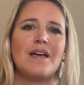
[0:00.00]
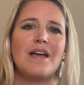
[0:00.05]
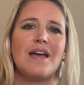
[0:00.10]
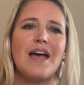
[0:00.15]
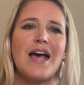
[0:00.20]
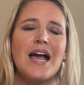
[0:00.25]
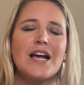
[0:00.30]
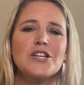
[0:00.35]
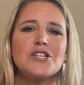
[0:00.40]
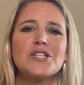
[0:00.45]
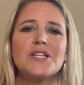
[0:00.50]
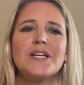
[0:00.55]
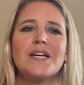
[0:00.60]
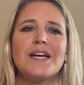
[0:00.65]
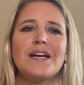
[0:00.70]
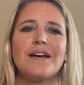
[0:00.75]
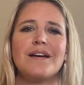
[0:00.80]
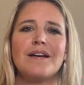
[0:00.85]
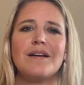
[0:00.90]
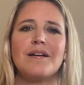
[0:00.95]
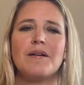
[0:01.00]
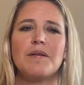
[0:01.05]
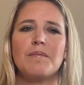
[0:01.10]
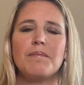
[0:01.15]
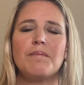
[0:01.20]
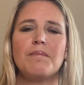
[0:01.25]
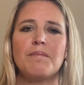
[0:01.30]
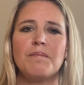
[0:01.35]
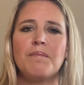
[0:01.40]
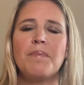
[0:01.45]
actually a
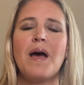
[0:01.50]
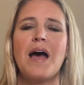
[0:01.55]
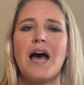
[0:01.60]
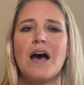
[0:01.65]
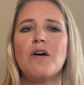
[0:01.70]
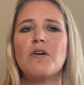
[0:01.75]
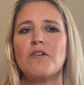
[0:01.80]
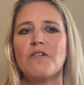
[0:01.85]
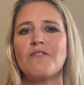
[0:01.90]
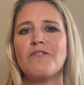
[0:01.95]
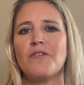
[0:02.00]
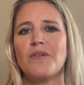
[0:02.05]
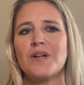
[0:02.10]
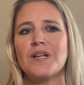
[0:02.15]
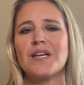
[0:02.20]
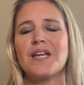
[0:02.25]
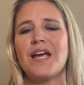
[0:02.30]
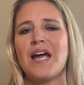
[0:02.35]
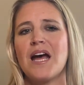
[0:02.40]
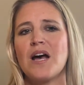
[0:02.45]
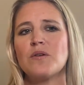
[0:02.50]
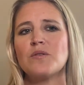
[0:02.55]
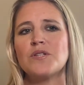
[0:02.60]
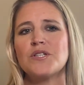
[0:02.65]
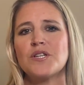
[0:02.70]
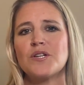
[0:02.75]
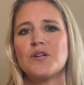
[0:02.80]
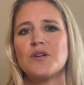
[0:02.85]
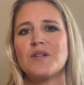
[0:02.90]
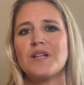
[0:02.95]
powerful
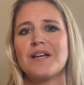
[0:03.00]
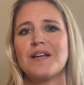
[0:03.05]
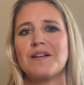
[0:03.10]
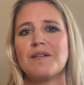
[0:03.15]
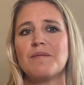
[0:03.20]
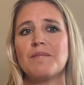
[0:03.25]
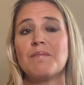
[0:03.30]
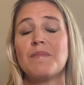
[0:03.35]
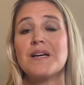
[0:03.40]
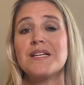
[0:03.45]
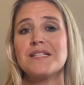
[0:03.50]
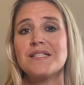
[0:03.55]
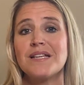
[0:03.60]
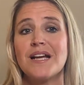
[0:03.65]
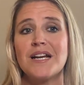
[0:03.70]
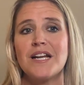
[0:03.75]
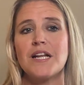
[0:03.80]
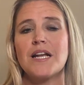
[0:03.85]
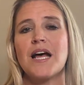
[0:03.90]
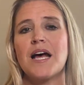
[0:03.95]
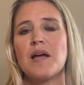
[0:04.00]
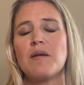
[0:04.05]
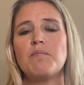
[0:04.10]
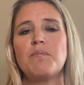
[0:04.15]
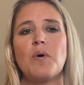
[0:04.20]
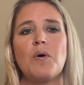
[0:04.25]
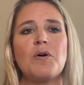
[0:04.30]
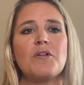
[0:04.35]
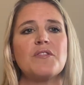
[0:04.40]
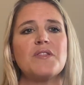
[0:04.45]
encounter that my son and I
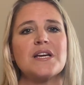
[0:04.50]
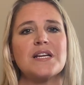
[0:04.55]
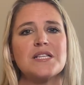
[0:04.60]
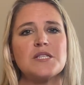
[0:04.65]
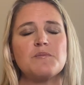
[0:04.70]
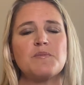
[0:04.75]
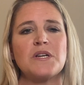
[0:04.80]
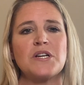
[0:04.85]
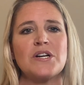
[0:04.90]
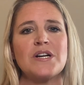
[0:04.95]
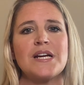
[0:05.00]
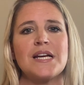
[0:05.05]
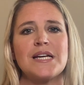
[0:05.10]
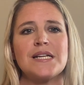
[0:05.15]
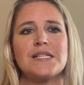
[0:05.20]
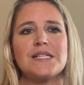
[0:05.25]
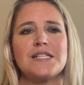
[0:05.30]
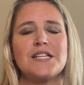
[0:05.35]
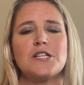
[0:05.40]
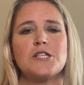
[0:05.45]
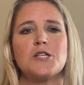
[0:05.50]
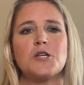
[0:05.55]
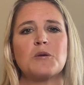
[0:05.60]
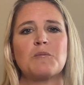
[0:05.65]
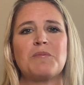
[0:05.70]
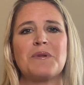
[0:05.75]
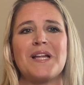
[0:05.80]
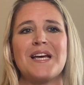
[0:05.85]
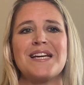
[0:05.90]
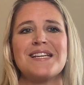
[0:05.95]
both experienced. It took
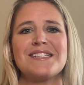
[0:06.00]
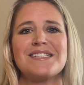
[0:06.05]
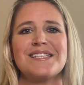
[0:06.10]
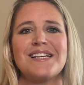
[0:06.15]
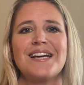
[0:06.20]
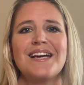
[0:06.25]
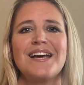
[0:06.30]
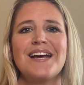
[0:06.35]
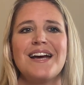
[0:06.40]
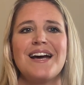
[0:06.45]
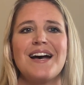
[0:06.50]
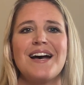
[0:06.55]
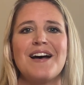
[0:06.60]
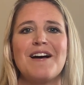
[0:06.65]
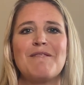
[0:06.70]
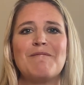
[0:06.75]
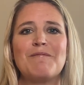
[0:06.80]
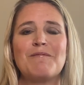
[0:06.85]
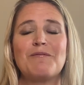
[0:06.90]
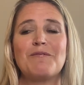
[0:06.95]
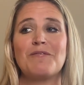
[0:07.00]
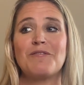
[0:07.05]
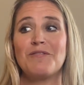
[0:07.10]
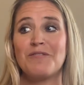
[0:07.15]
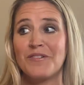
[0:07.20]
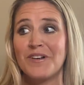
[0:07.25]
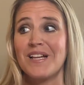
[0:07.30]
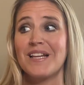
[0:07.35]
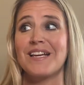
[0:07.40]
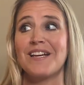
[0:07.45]
place
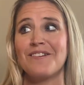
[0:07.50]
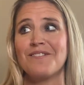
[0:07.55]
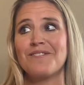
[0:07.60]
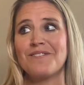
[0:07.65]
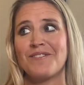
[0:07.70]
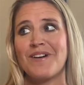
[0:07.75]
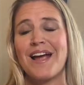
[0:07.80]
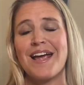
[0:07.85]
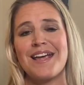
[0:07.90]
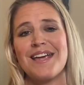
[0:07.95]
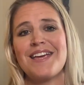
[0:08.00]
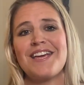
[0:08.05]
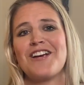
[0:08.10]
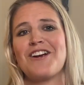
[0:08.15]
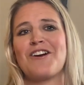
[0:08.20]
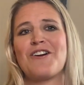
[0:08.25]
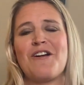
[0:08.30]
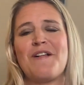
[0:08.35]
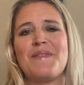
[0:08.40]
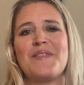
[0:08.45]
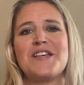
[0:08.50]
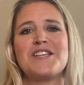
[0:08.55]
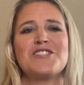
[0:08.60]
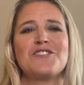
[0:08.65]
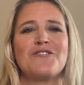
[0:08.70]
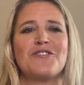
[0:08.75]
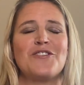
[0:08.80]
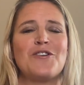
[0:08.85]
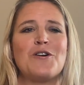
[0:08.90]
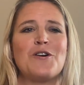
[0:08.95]
really right here on this
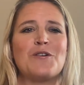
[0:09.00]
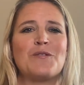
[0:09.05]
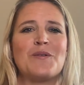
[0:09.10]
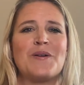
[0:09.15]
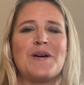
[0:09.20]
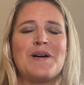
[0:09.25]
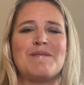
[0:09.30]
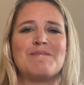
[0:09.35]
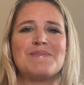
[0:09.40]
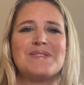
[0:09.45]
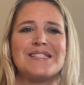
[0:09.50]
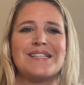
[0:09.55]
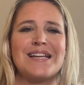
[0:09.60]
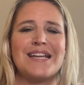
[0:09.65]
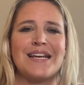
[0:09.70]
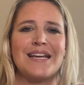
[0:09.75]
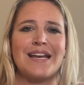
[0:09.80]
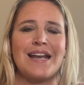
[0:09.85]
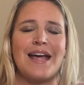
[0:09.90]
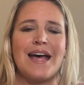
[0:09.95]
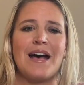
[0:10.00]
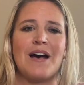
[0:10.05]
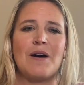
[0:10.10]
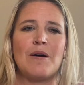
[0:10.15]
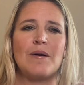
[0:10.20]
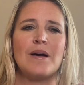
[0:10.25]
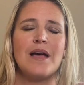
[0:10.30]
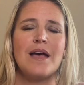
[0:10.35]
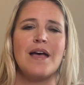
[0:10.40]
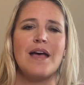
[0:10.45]
floor where I'm sitting
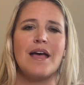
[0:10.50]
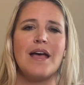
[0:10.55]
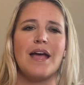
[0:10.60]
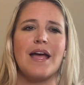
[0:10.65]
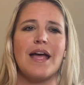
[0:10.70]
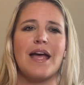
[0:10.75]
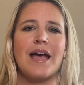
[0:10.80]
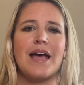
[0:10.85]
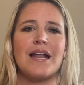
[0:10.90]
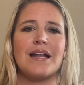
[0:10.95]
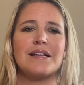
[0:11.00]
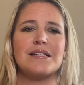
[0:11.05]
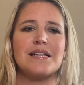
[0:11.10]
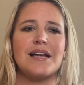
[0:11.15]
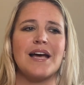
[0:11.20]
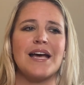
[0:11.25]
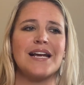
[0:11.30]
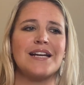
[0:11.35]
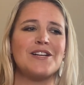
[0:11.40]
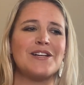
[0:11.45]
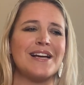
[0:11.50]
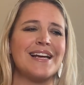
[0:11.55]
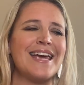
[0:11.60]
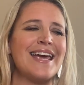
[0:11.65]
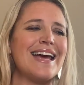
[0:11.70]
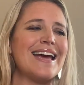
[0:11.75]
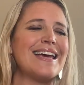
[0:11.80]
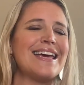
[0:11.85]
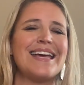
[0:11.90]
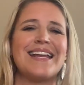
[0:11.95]
now. And I
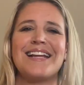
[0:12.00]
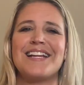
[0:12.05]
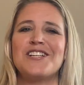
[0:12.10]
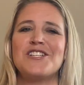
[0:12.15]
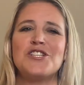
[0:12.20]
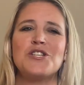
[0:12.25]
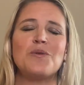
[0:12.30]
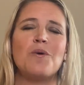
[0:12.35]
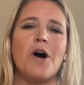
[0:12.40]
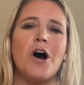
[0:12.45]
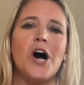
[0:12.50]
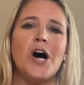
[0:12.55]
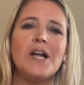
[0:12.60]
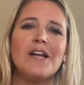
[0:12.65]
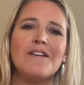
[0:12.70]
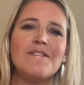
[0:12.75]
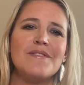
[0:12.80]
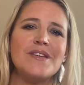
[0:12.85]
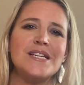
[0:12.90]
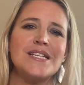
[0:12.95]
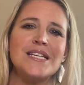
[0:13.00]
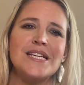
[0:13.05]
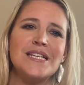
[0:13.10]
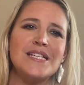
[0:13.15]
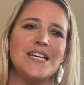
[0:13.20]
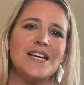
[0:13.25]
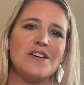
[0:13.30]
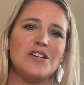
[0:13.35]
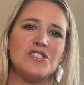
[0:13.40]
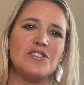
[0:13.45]
can't get into all of the
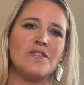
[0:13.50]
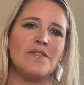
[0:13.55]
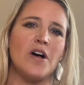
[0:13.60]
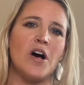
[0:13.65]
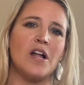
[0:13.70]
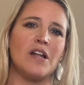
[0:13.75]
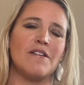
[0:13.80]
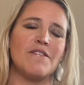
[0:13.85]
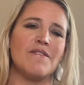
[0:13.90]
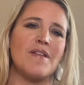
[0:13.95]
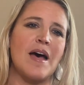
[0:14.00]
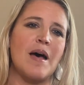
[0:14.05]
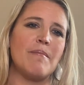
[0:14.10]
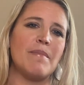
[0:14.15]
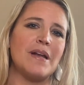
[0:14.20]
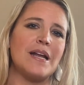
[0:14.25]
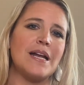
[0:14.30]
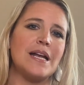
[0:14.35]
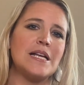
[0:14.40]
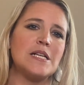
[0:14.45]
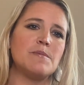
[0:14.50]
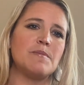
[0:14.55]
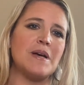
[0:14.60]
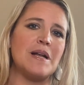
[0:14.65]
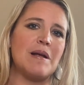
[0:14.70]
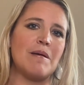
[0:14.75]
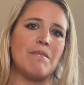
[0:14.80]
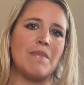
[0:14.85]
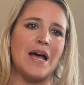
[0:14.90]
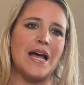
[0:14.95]
details of all of that, but it has been
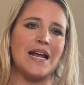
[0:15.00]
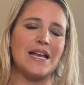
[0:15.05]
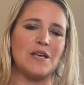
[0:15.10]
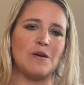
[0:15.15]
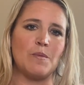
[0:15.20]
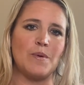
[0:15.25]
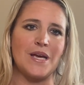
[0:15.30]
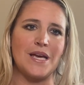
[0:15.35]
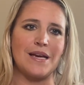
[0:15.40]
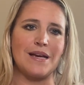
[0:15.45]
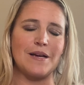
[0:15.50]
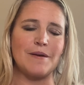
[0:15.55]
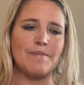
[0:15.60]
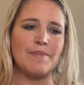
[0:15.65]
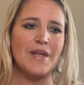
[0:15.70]
a mighty week.